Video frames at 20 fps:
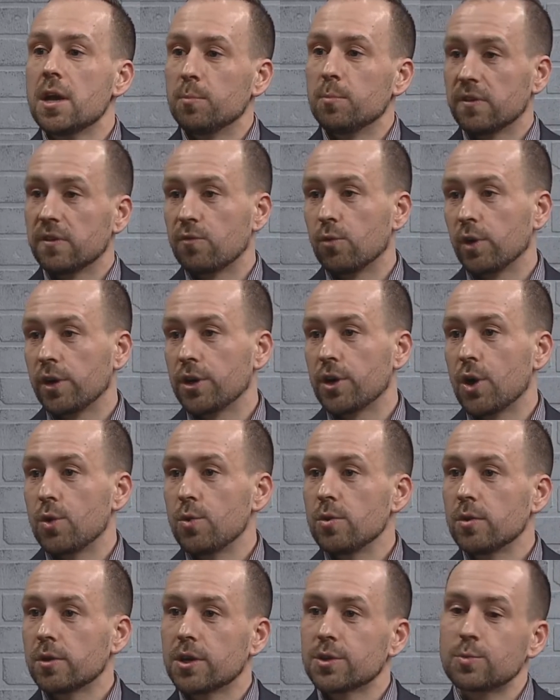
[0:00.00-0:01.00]
before you
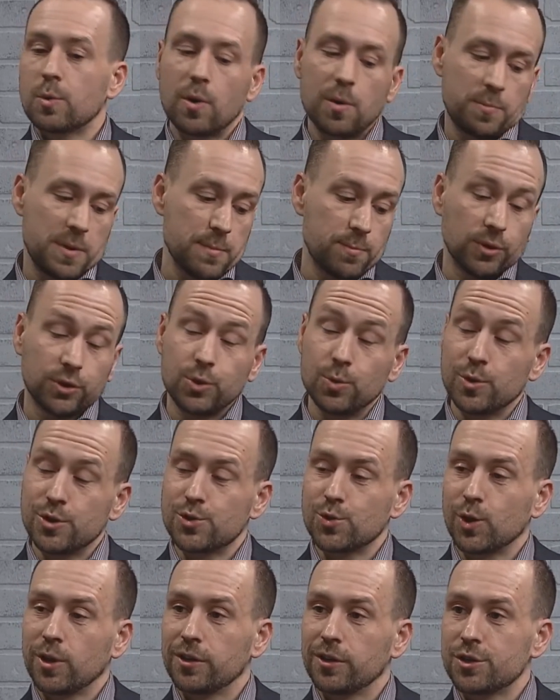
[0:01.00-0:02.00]
go, because we want people to
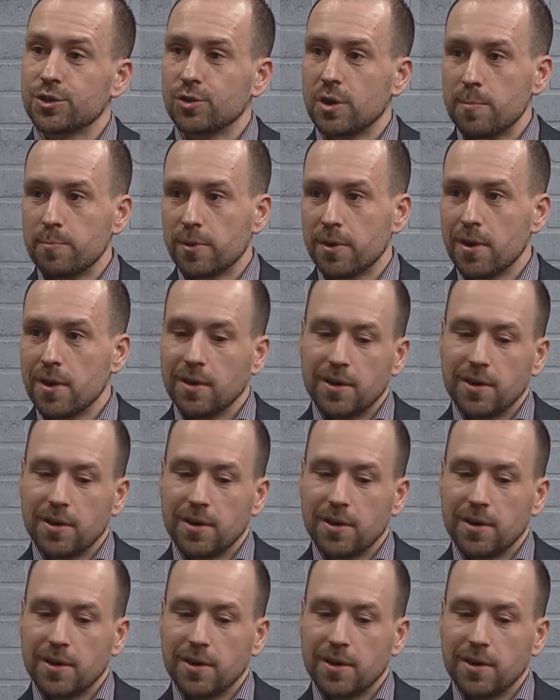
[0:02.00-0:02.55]
enjoy their trip,